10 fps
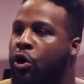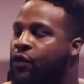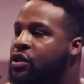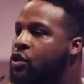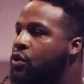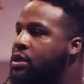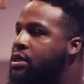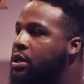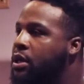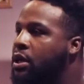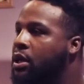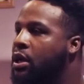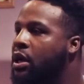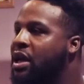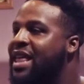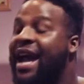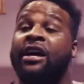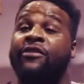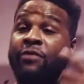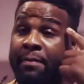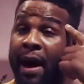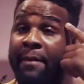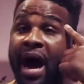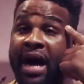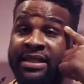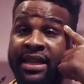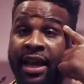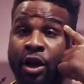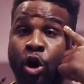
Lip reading: over to us. That could have been my mindset,